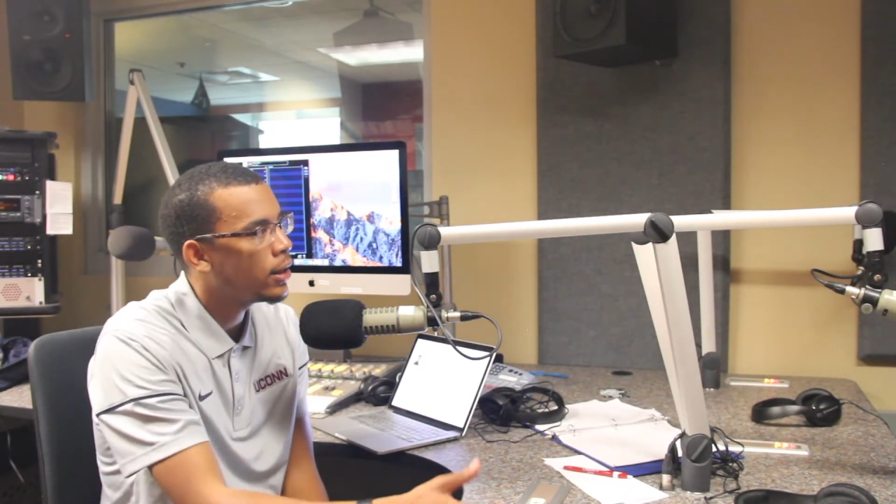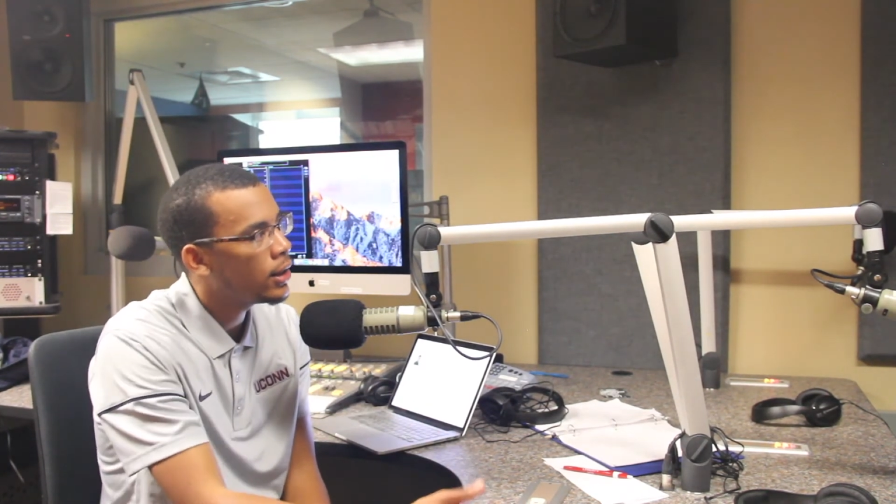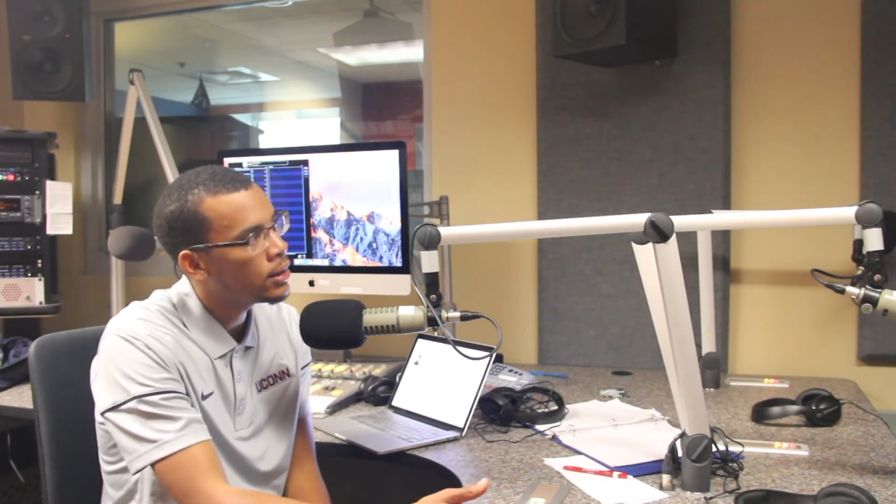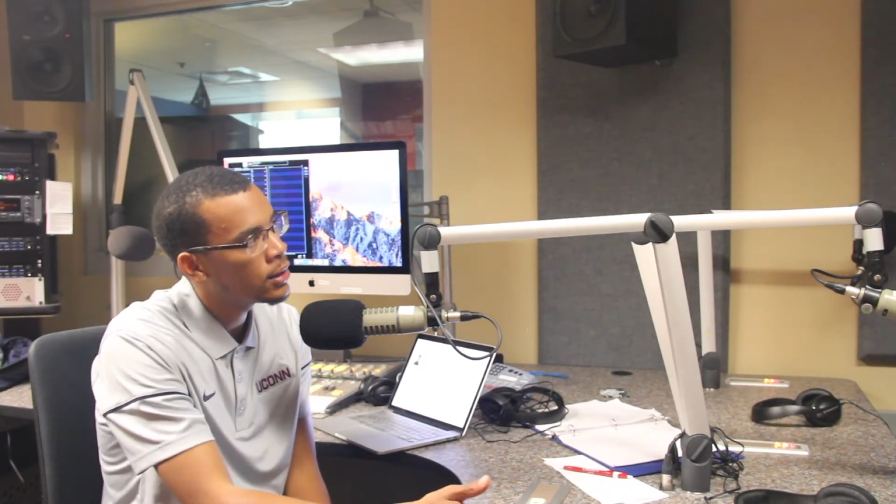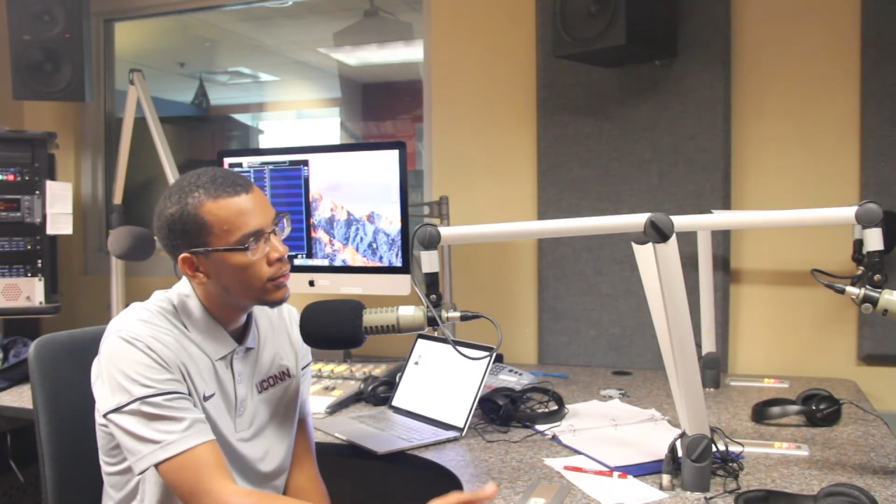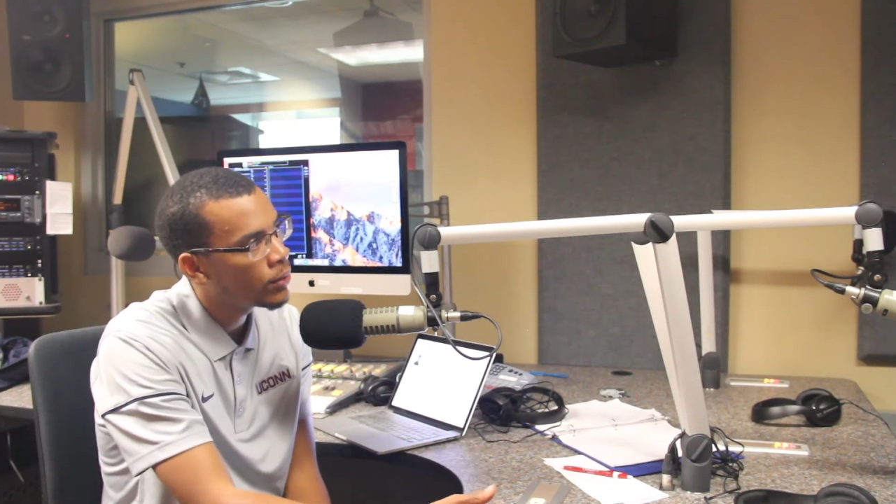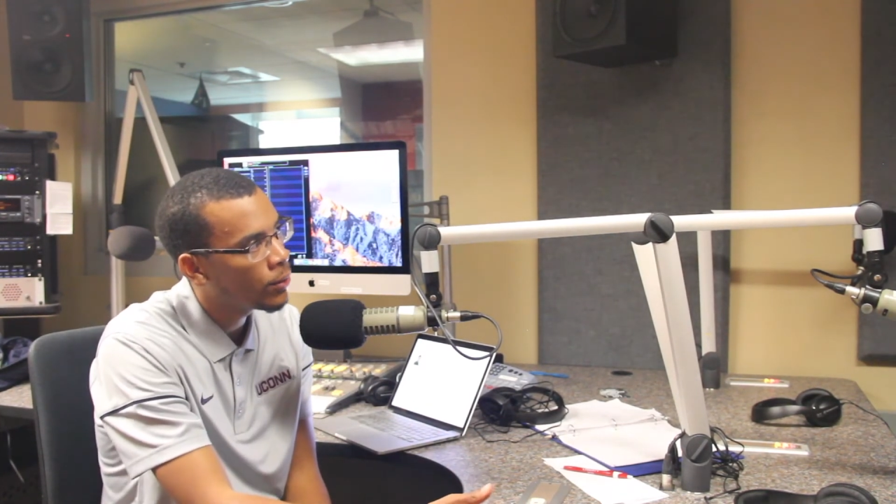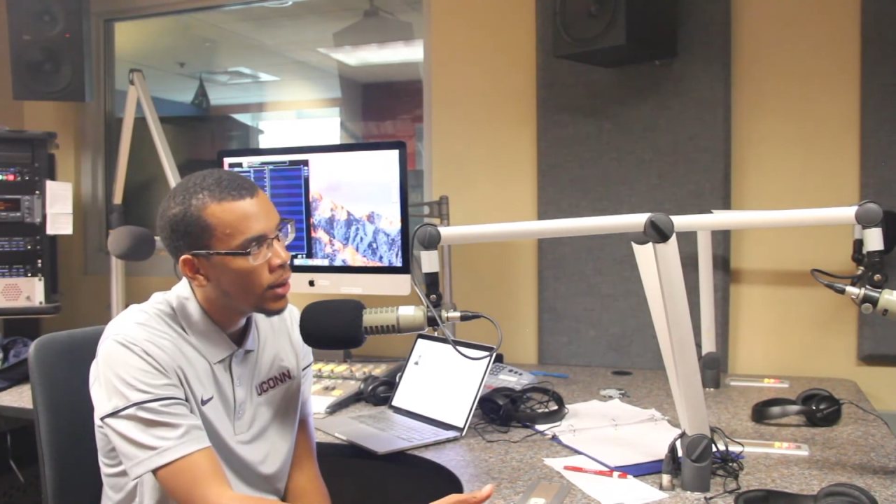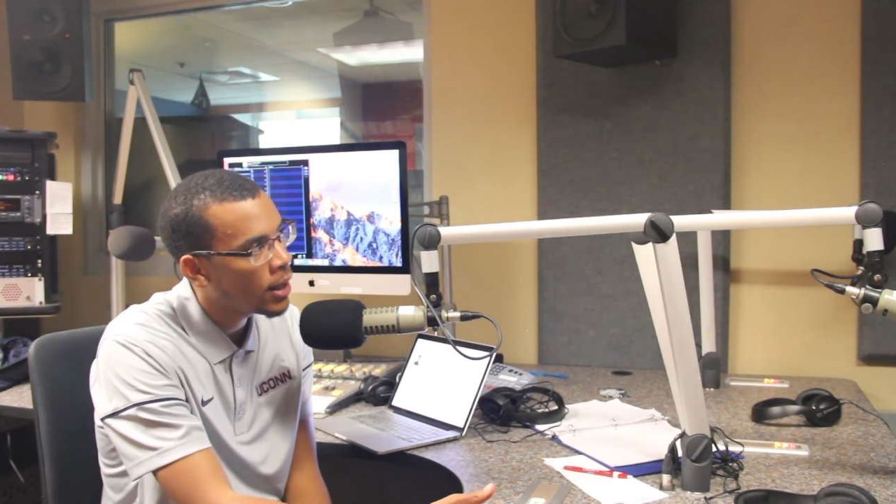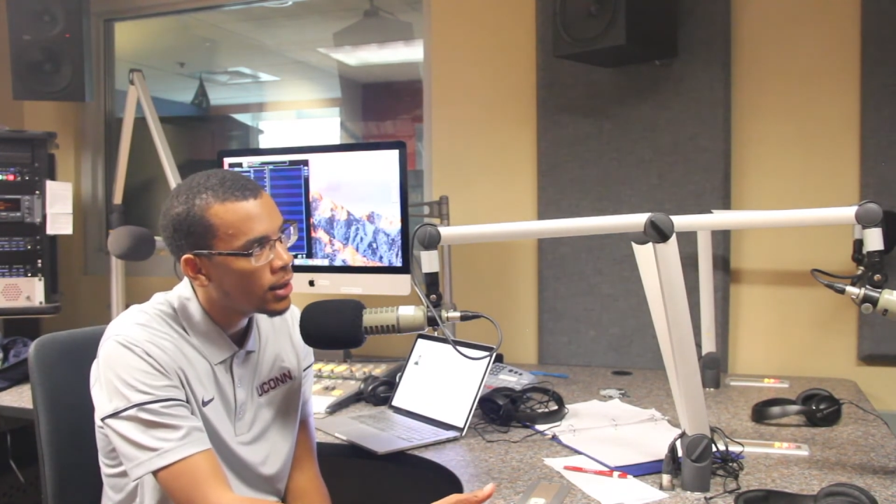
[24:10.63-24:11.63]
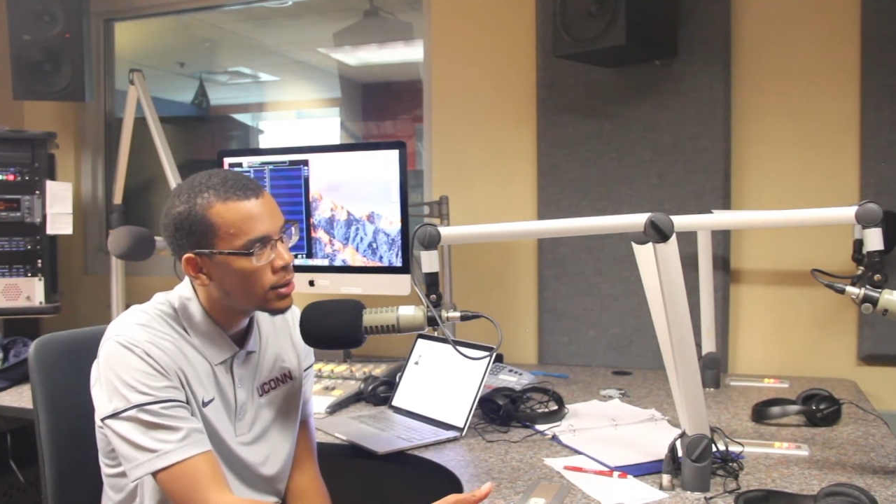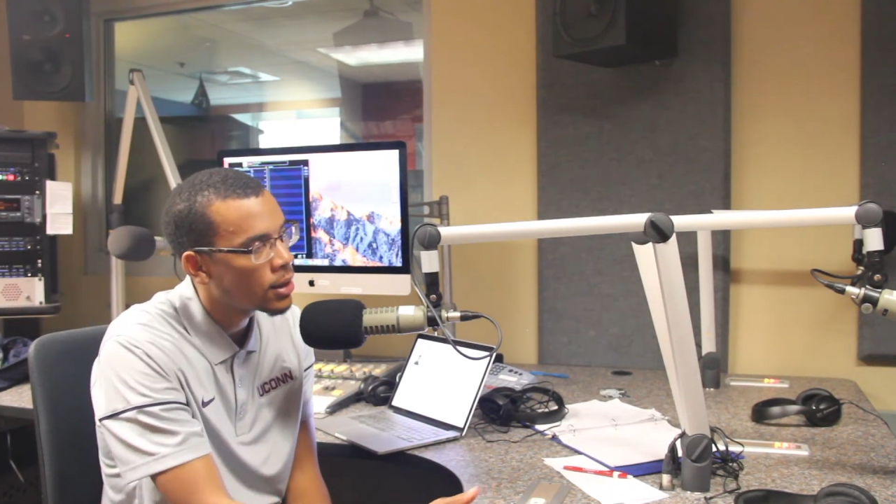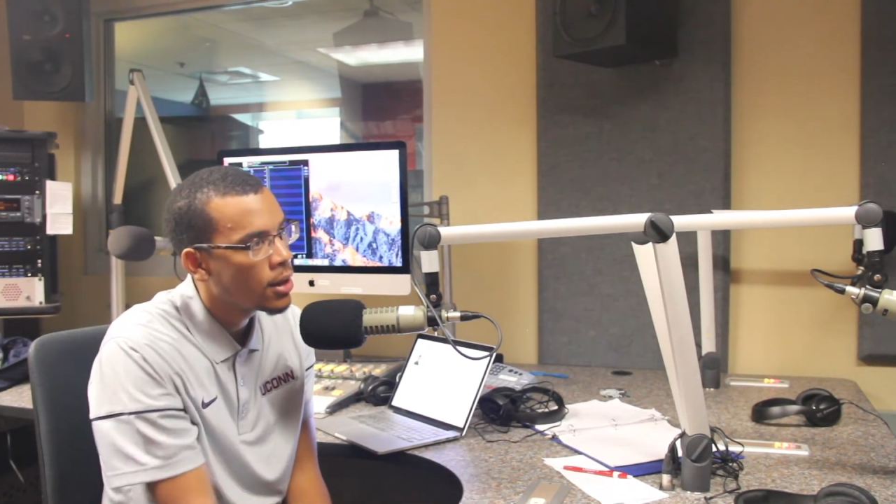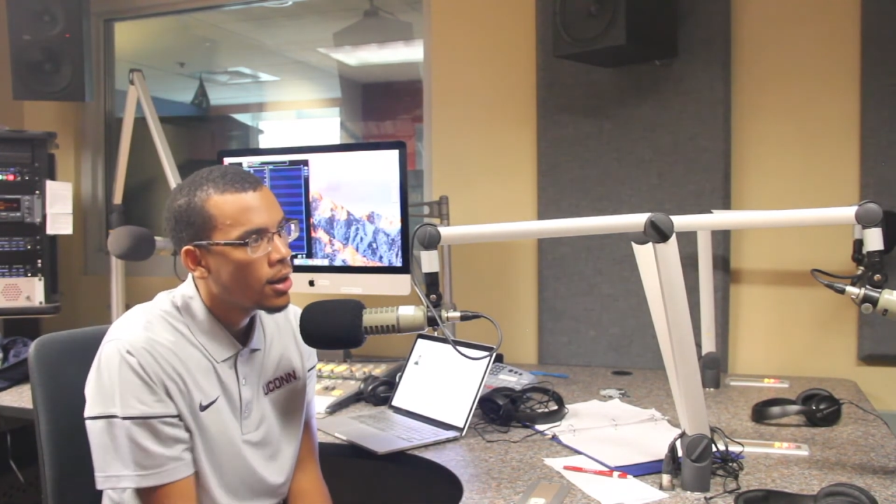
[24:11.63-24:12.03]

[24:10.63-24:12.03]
these different ways.